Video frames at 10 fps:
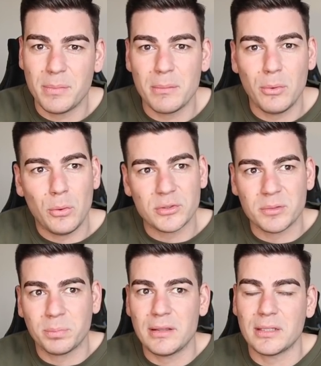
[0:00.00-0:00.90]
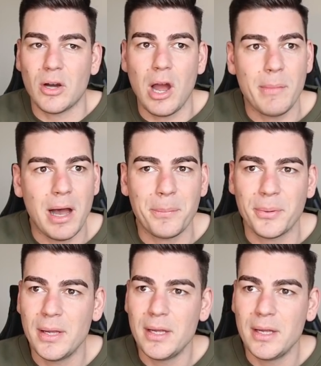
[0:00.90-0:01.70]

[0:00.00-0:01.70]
a bit more, split the time up.